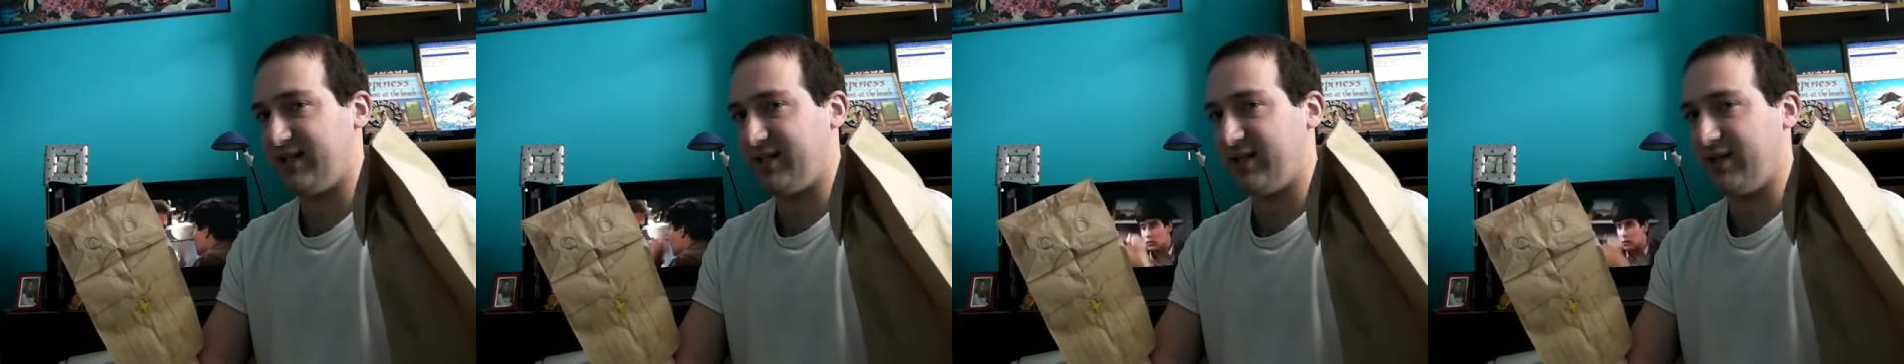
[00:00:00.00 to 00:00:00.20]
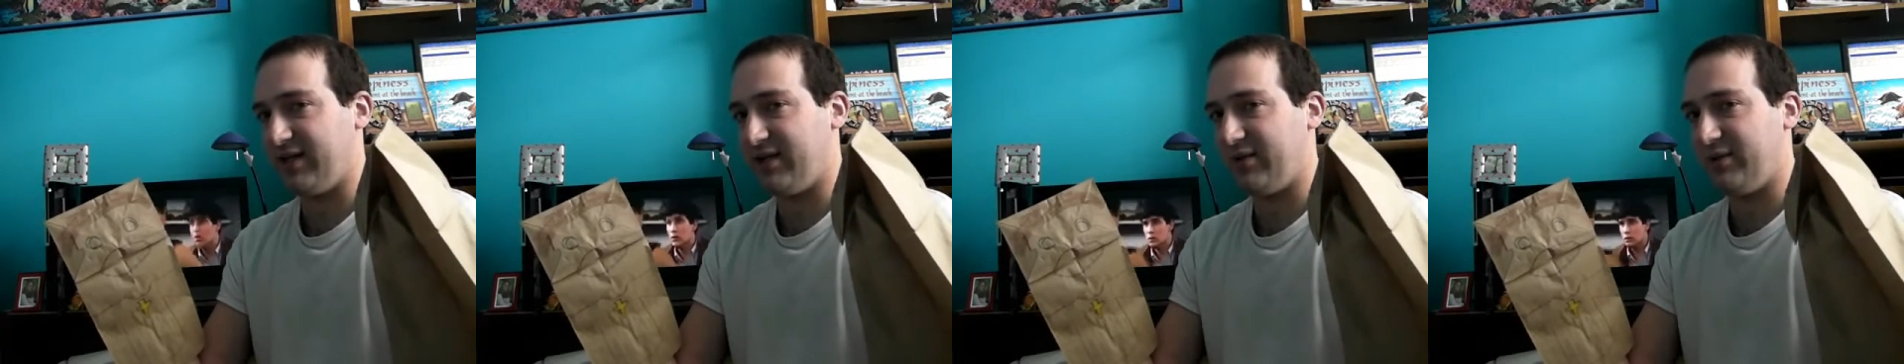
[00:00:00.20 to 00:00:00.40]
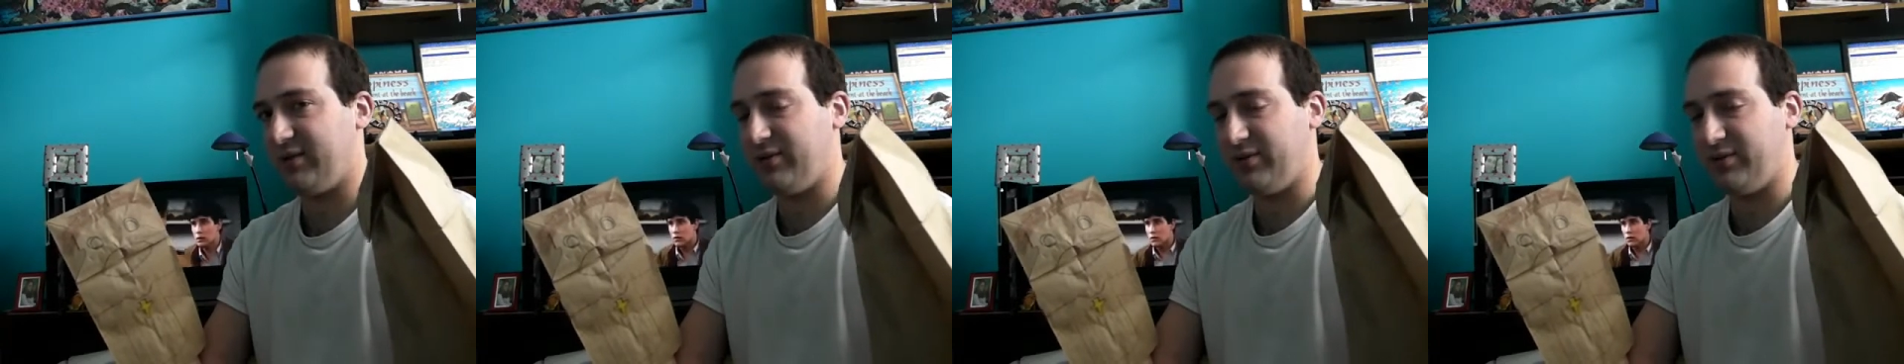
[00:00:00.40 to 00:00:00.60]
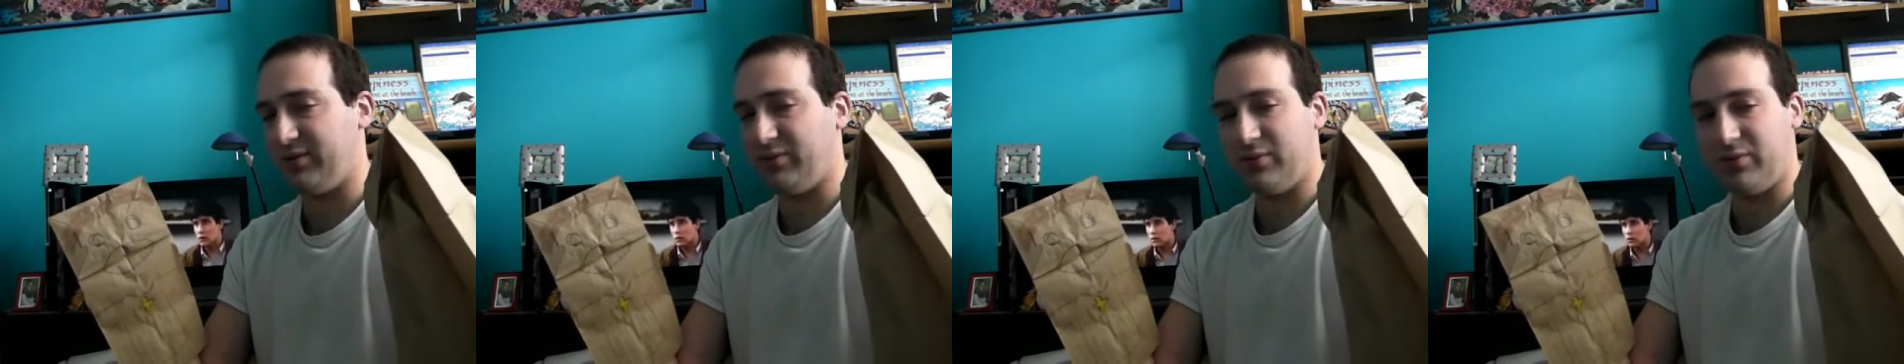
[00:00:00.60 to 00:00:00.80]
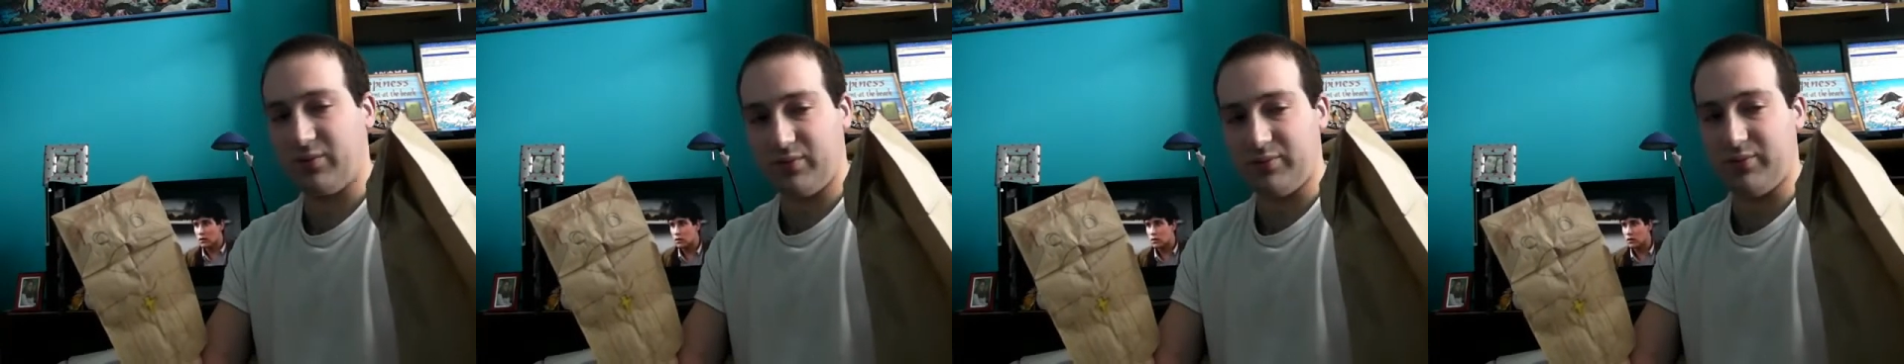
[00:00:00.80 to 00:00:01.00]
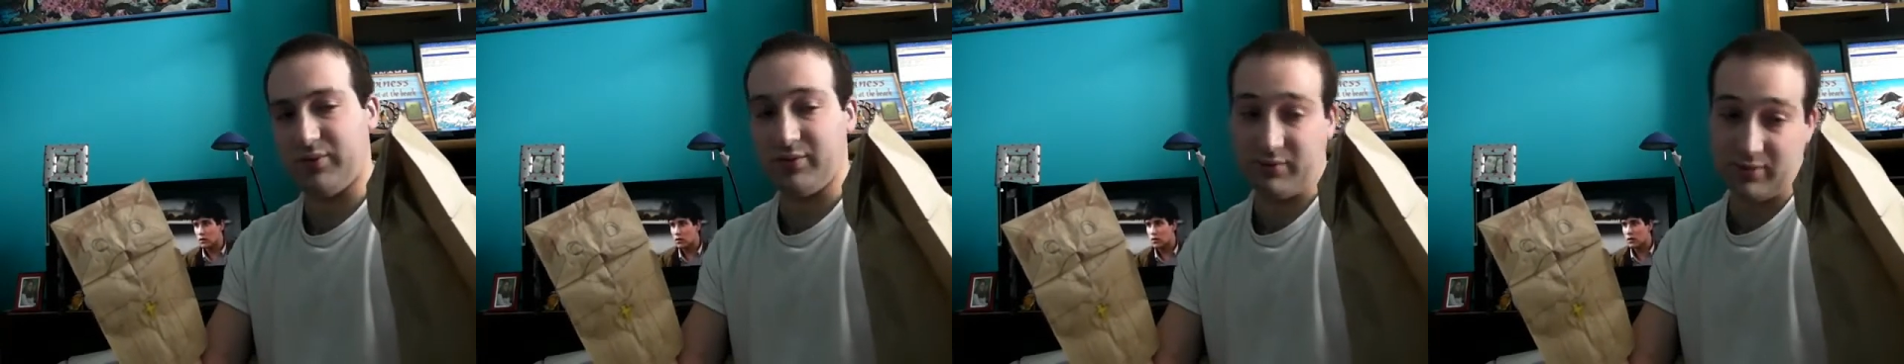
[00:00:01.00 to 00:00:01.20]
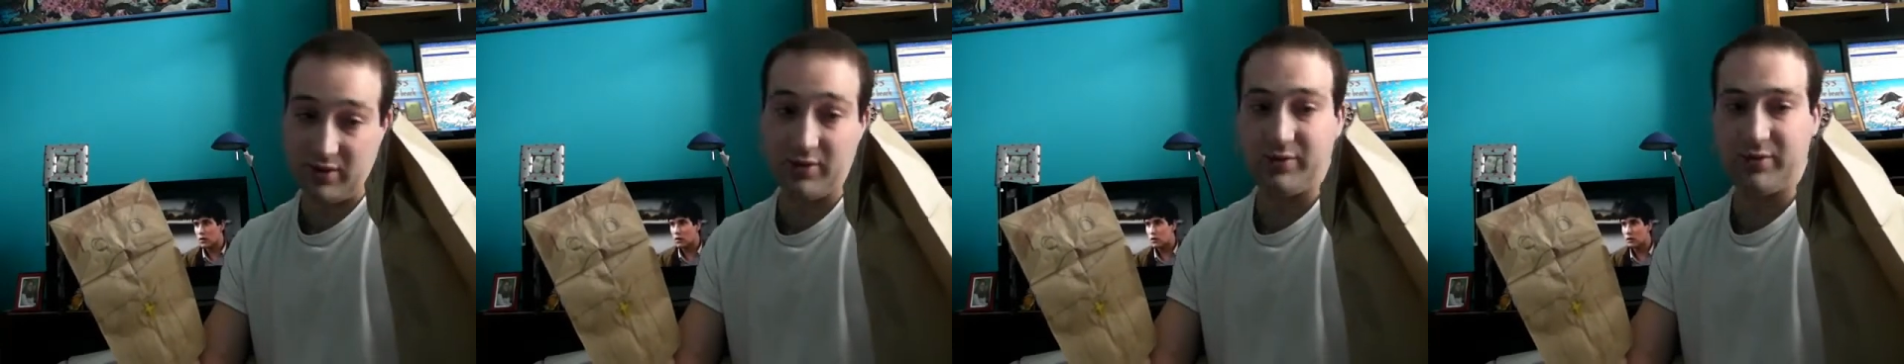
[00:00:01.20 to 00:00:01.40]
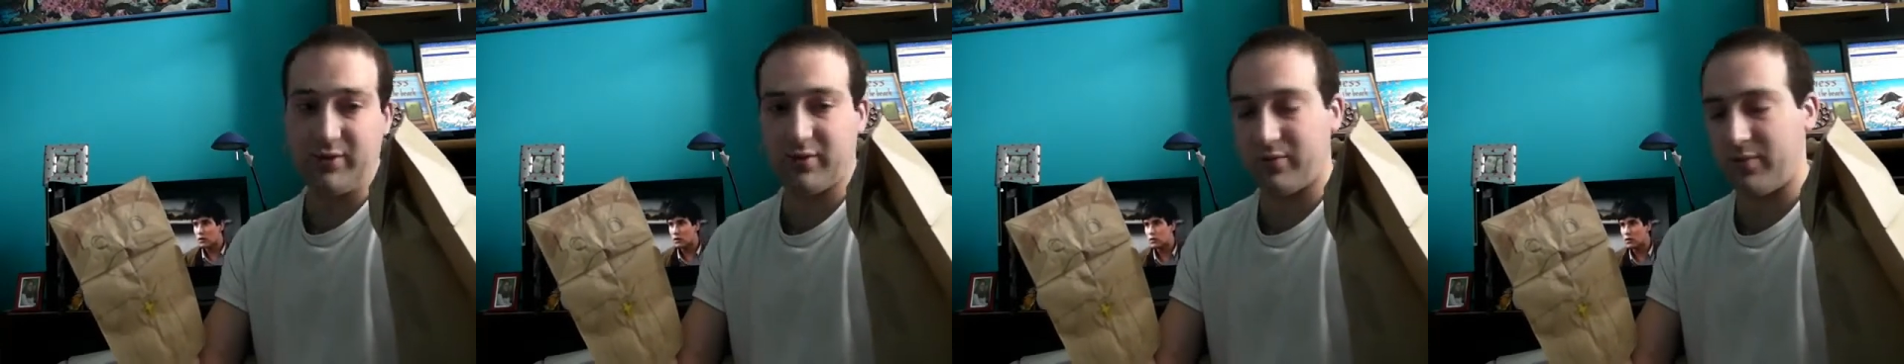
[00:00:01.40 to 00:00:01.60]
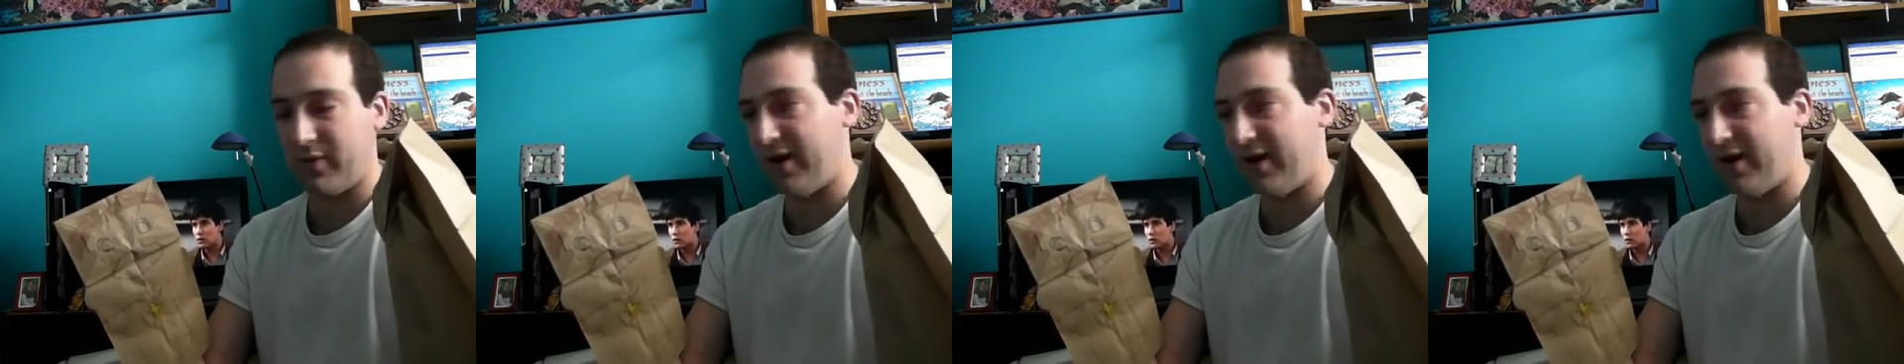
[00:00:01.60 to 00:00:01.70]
you know, you go your